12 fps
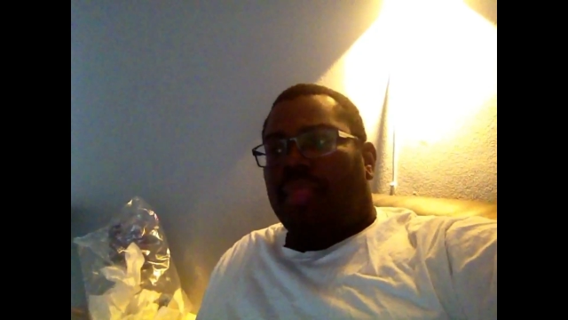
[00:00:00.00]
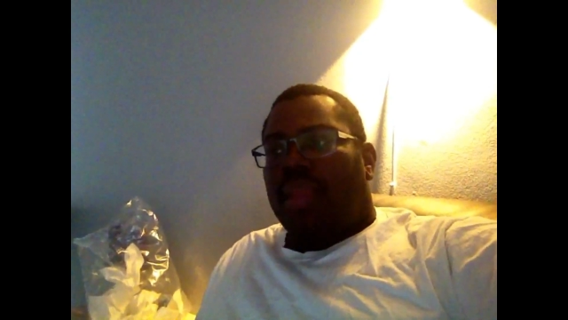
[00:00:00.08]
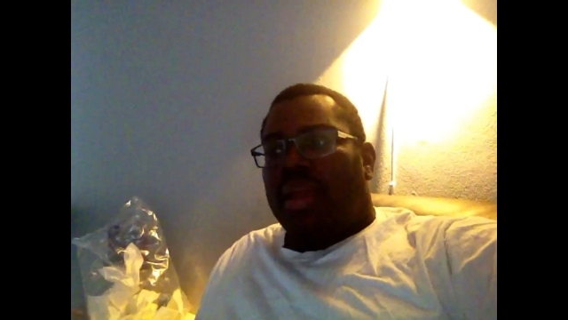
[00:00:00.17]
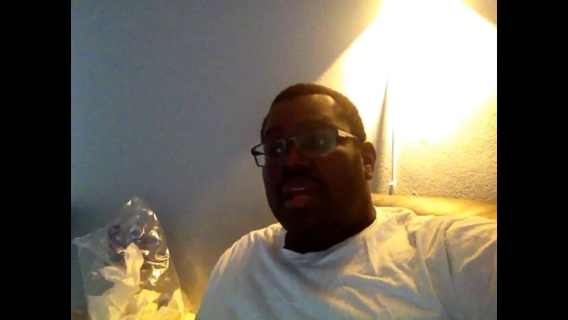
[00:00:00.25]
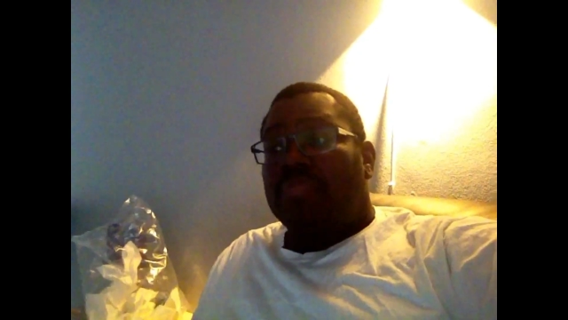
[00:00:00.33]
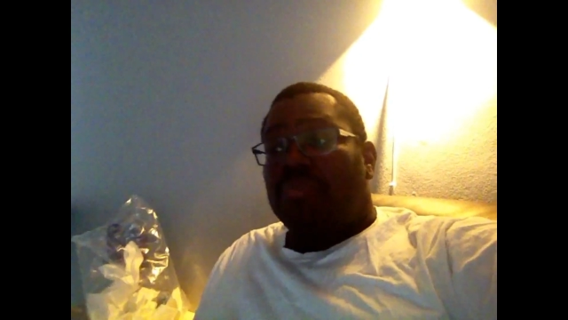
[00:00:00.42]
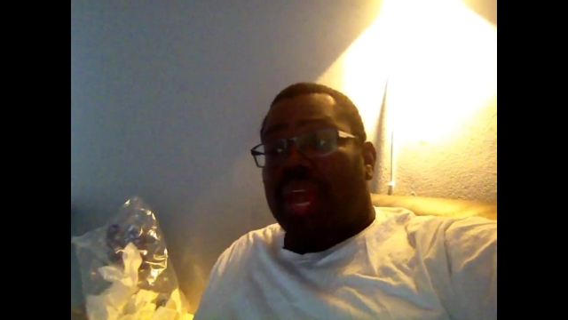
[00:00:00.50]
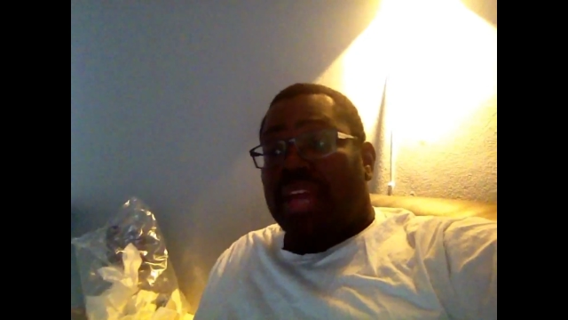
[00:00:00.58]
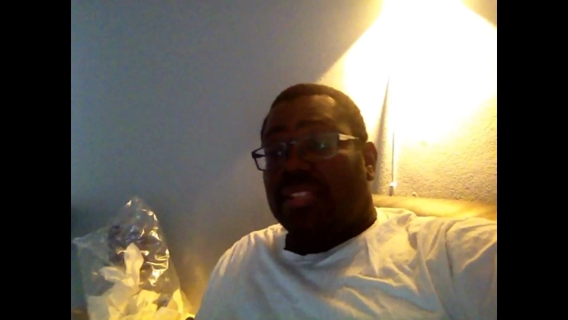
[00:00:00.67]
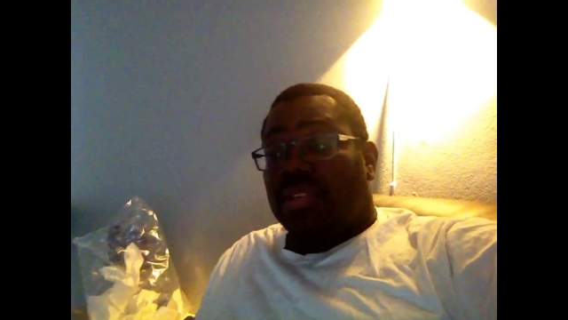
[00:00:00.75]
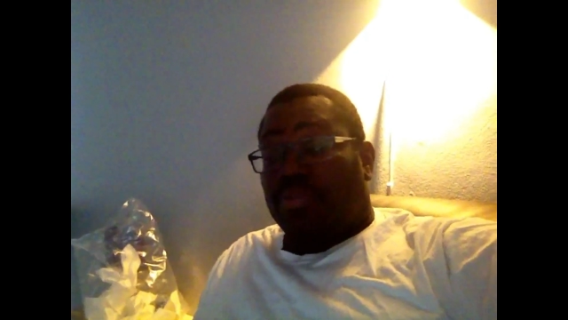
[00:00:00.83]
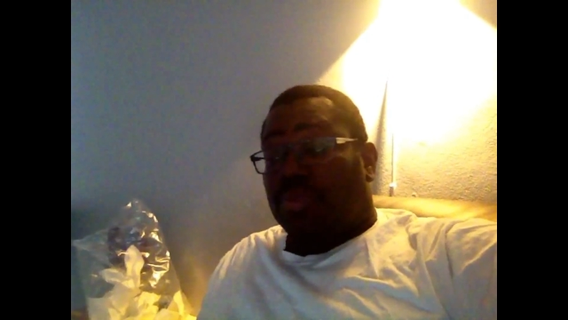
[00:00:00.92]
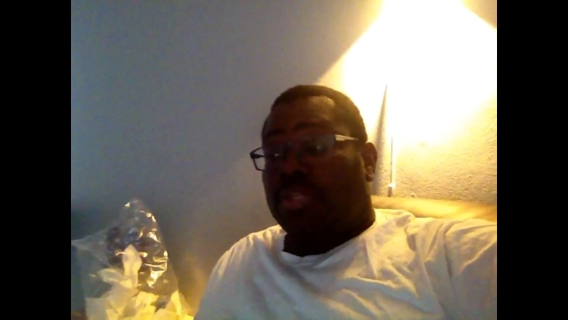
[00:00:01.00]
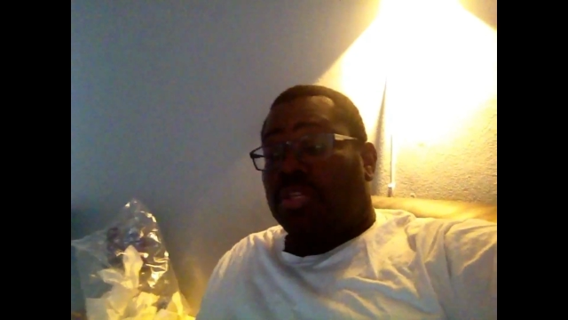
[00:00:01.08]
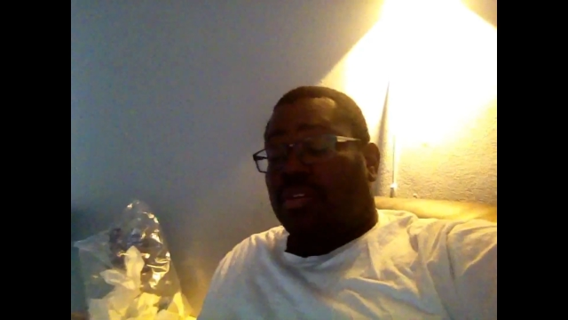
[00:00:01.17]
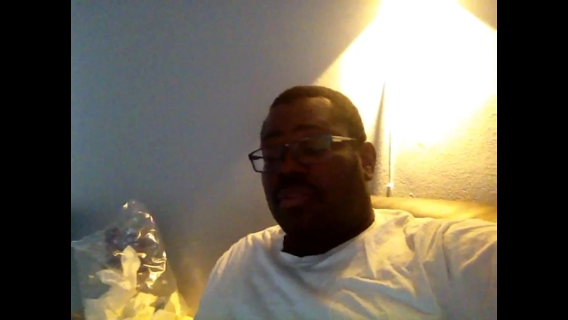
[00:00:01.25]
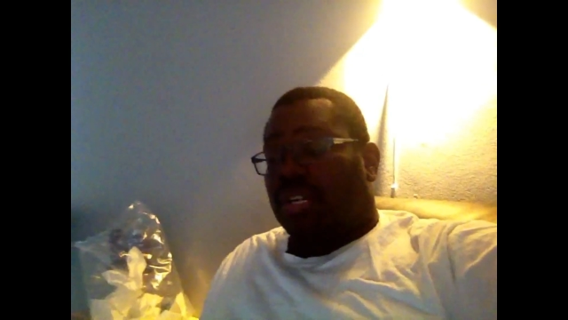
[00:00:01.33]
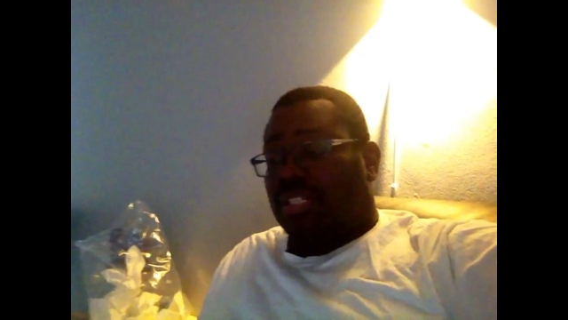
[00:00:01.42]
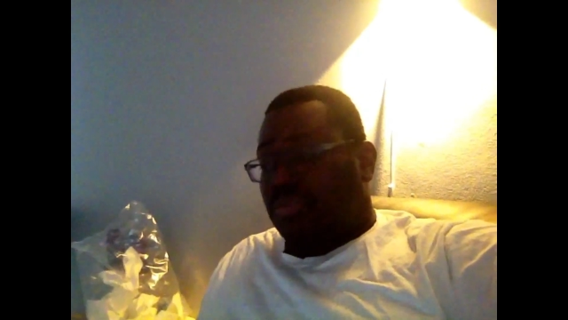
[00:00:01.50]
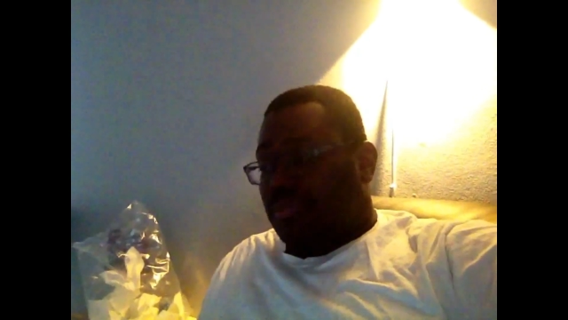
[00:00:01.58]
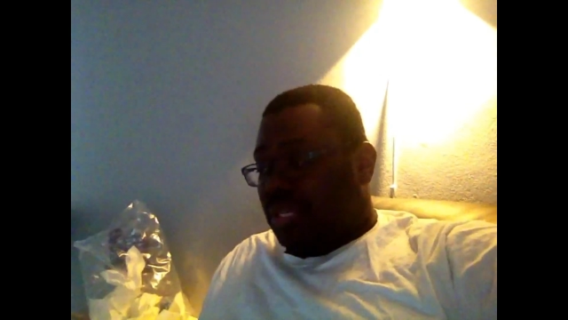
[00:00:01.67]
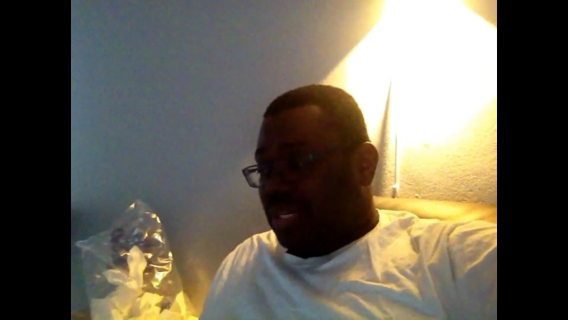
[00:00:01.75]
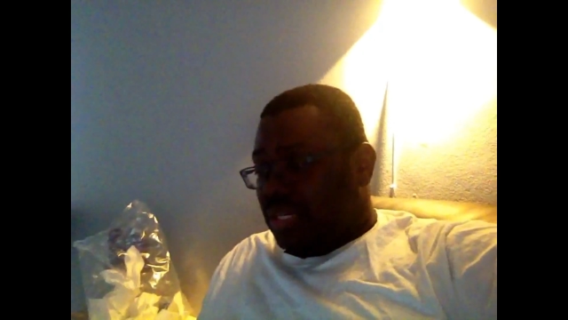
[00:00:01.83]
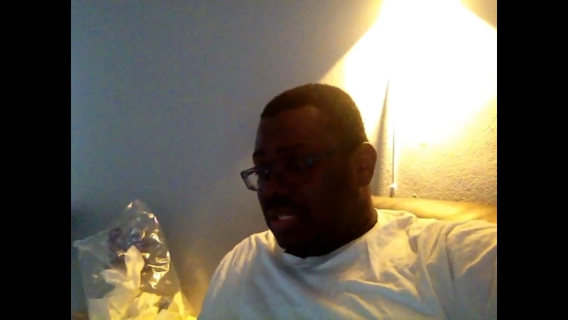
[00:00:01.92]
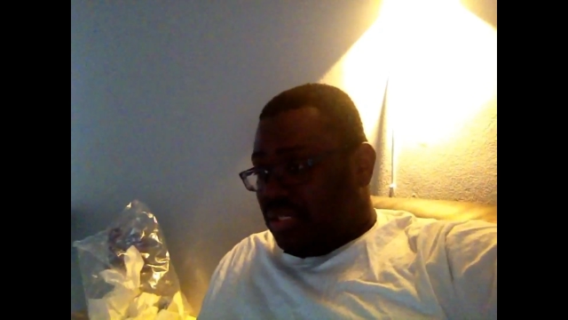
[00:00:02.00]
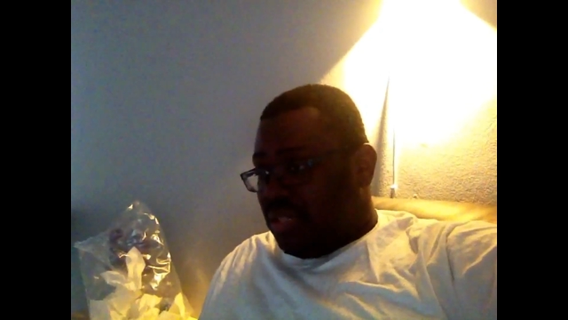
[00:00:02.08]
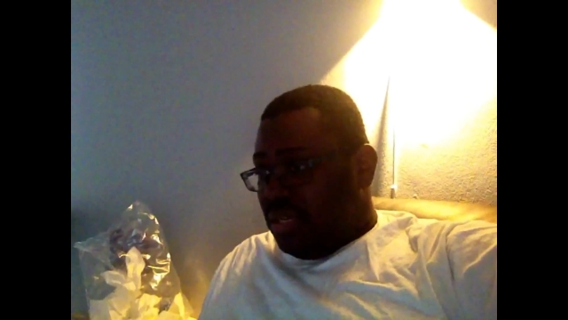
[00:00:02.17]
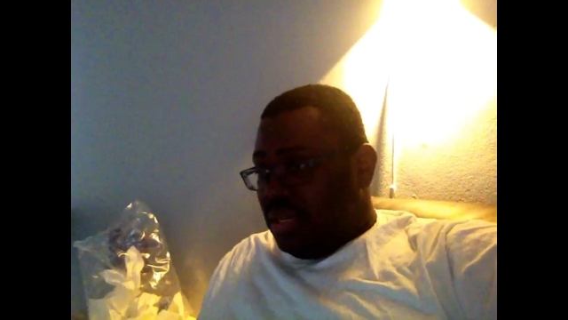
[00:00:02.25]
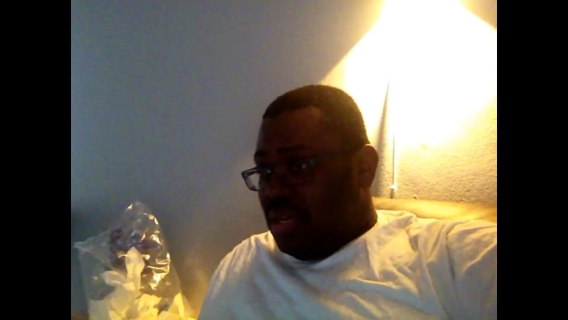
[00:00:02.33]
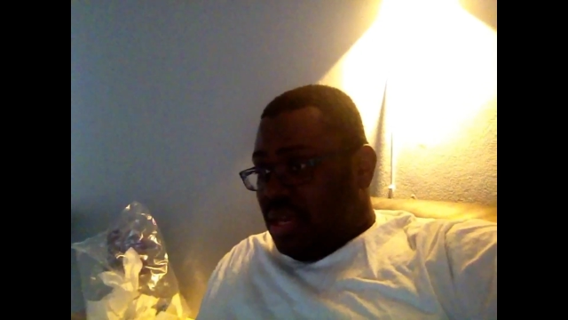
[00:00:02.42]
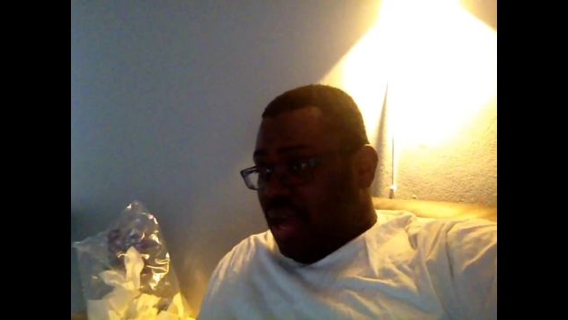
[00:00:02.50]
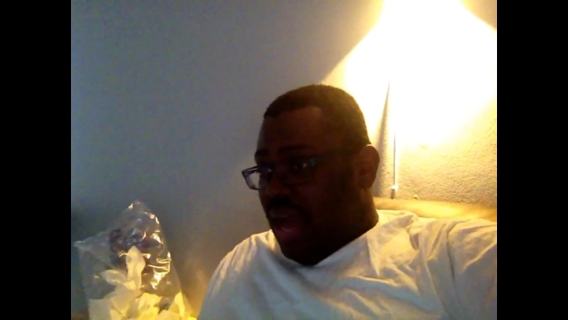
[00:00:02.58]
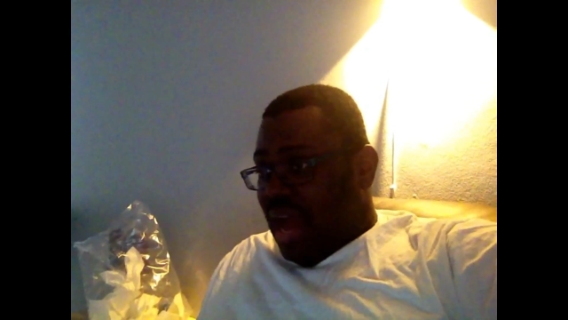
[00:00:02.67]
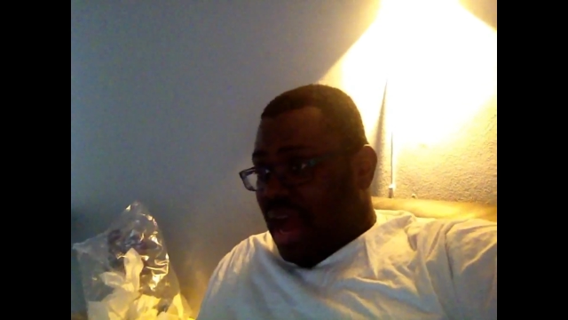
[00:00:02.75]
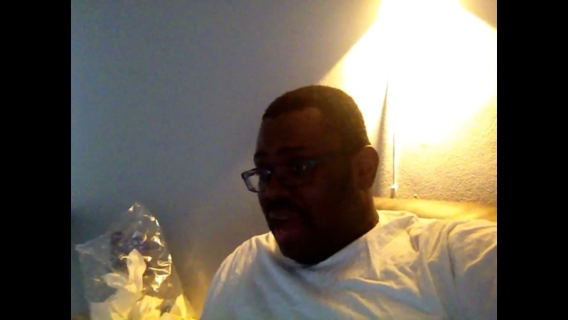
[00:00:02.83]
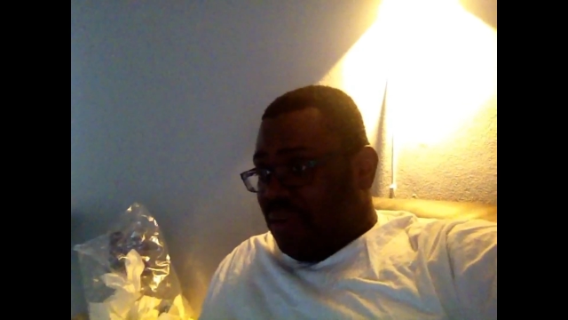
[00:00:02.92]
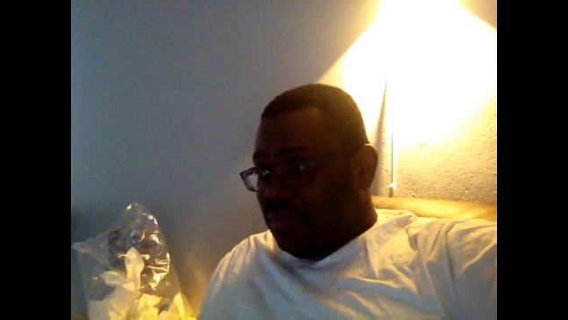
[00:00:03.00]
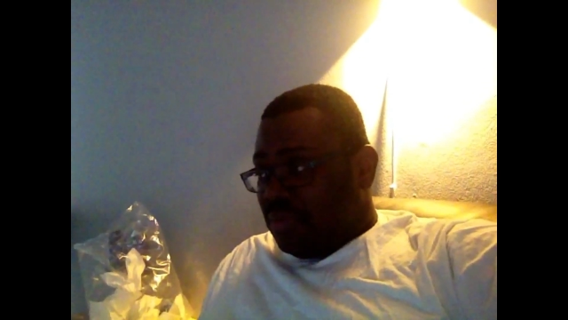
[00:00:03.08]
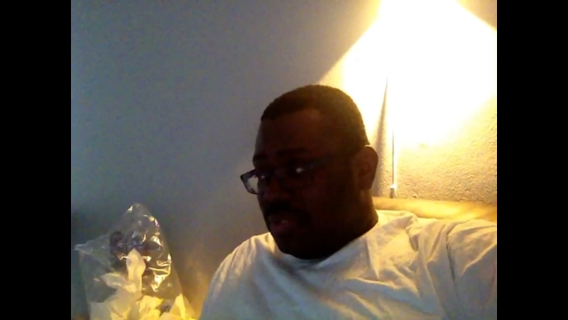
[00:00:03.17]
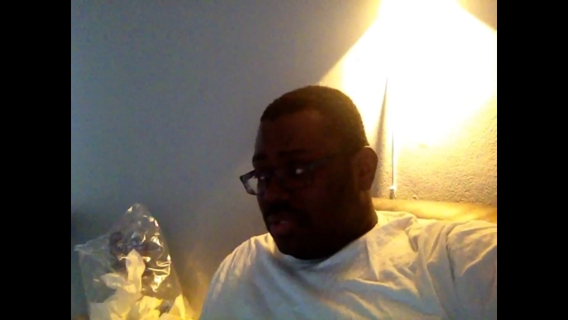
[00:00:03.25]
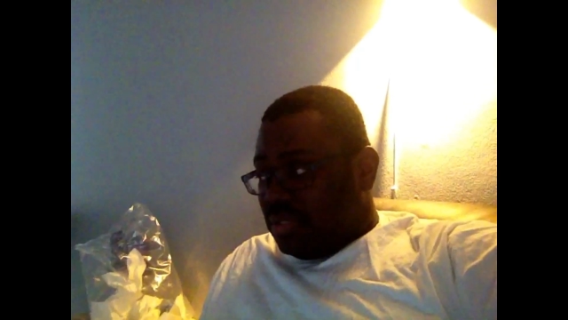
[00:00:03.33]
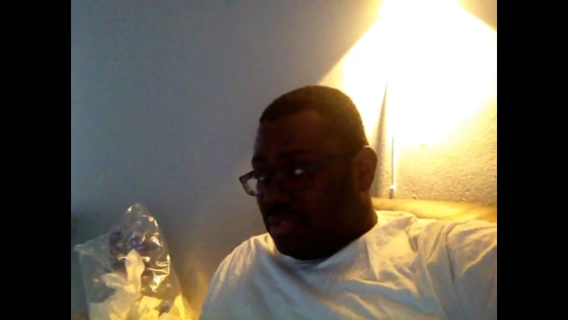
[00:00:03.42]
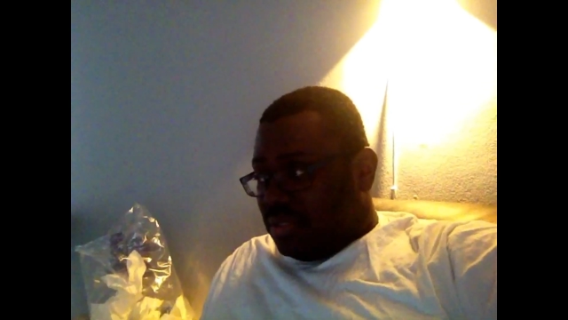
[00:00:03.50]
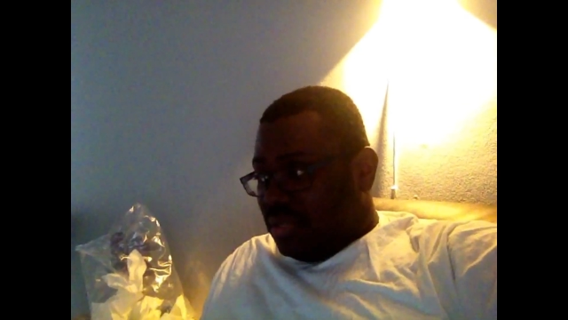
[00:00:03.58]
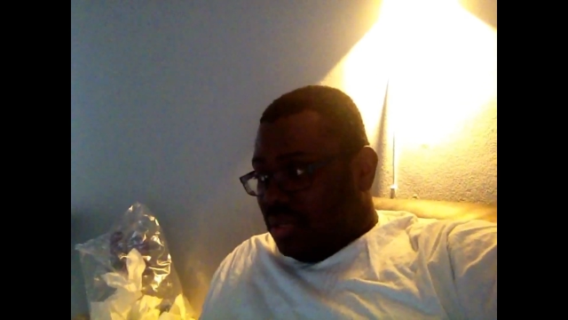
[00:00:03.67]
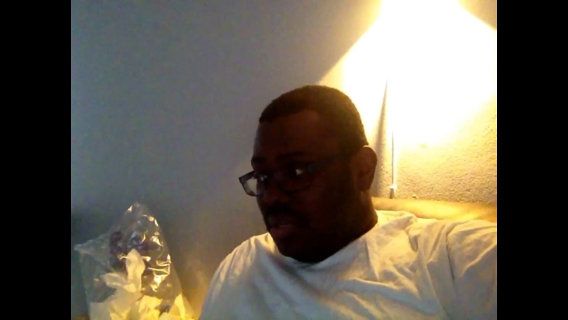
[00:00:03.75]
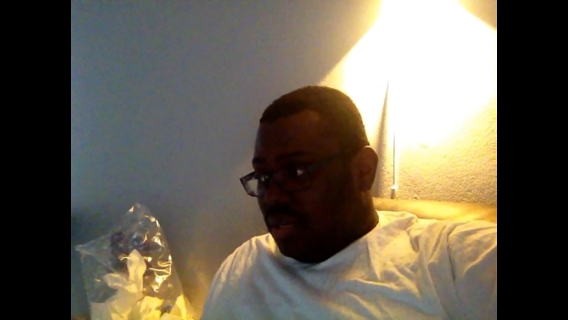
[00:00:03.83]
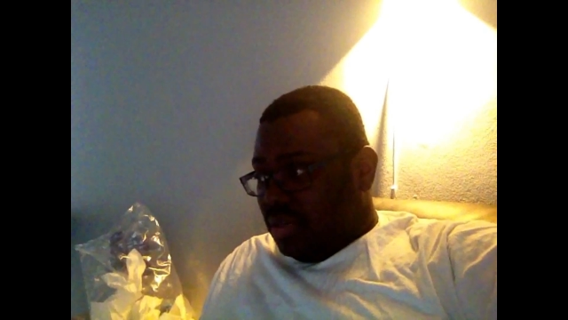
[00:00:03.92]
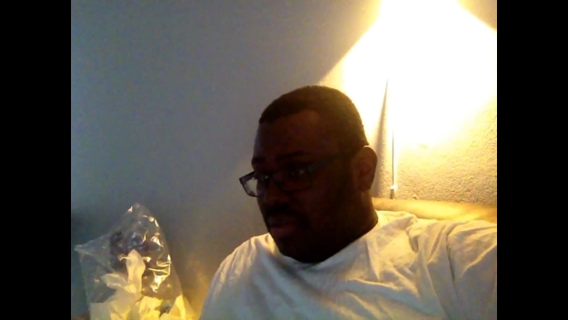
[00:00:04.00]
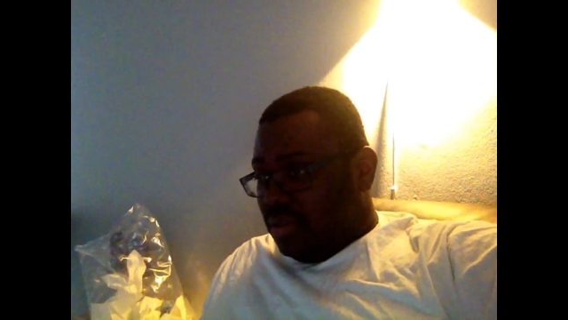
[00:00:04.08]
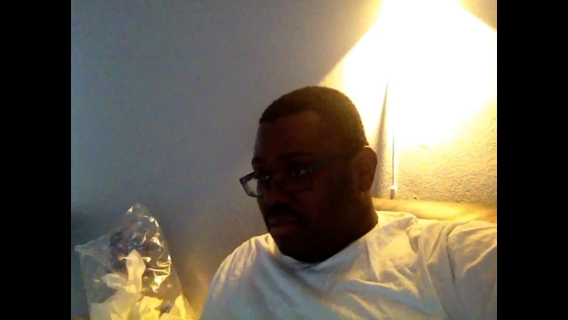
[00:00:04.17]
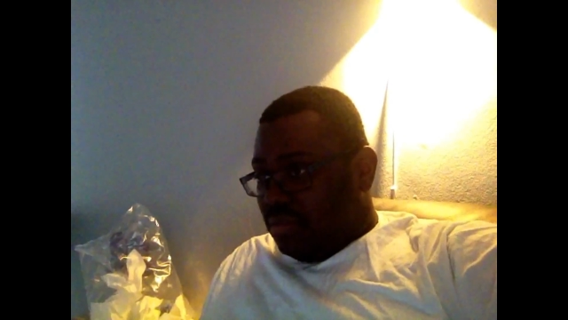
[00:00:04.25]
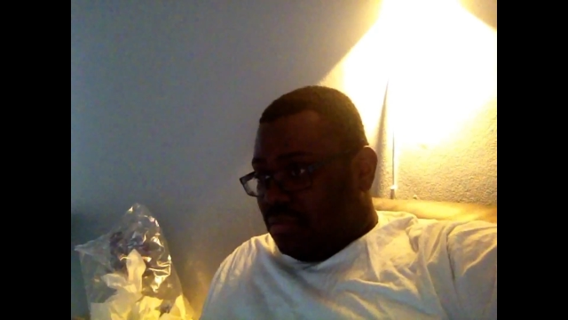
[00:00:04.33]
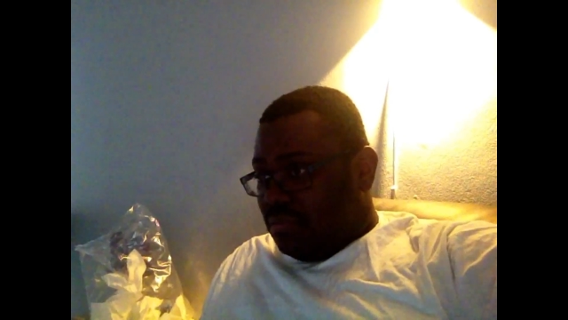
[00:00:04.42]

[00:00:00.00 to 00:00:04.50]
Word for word: That's actually a pretty good question because I was uh,